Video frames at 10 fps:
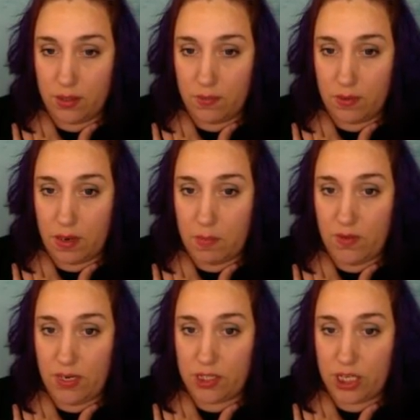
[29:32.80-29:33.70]
When I move
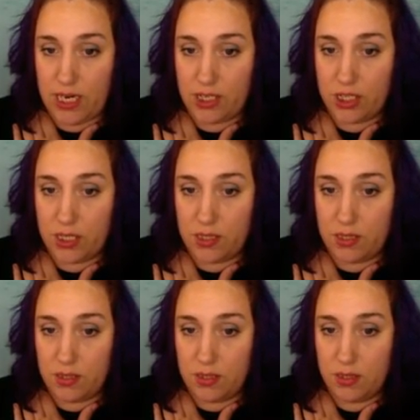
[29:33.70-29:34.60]
it, it
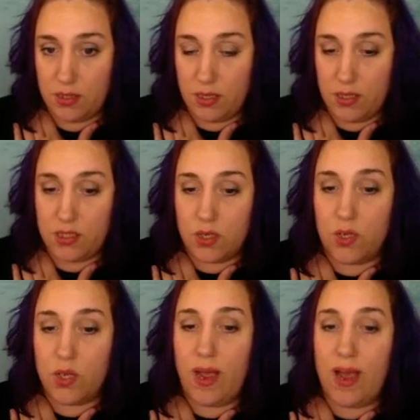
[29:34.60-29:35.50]
changes. So
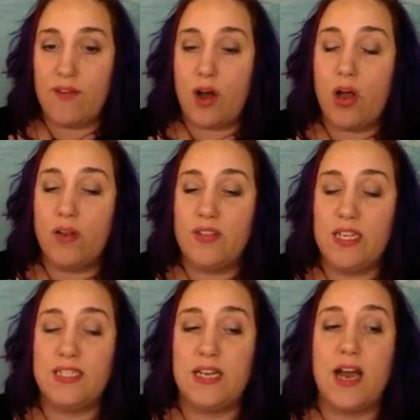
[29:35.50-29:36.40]
you have all of
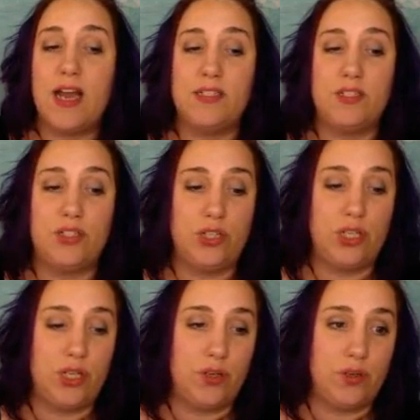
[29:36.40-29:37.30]
these guides to
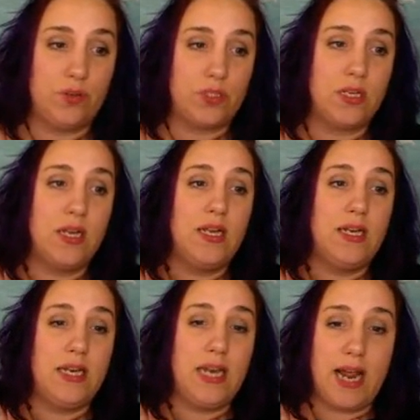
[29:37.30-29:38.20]
use.
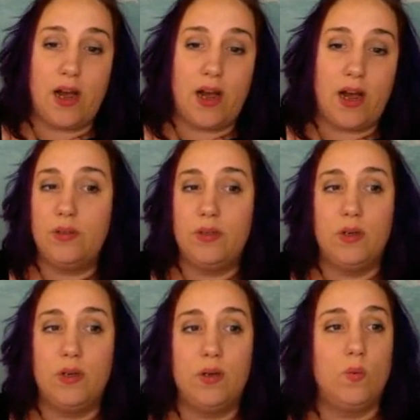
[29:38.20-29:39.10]
Now,
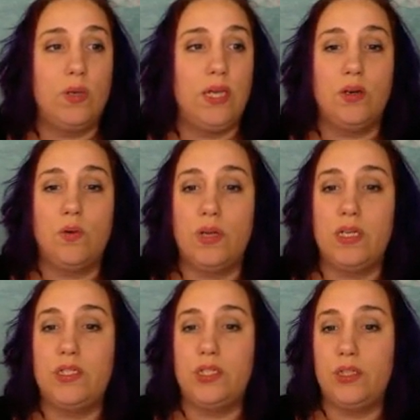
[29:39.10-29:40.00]
we are going
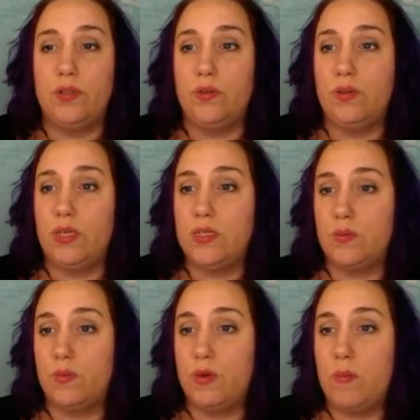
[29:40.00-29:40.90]
to, because
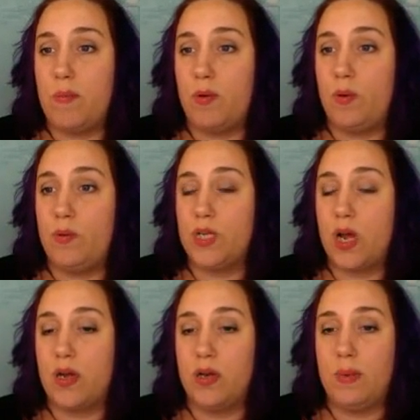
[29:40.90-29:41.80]
remember we were
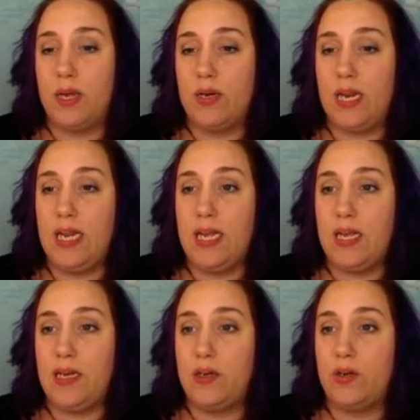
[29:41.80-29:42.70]
talking about
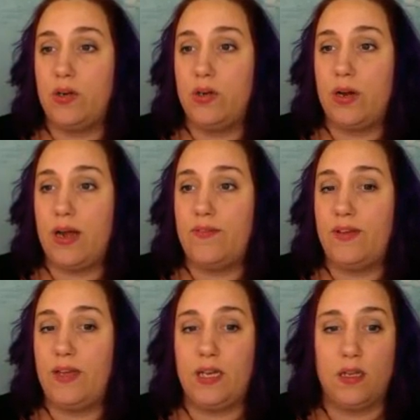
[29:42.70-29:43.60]
Anne and her
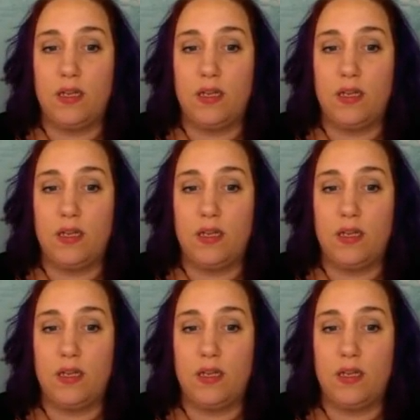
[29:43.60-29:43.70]
graphic.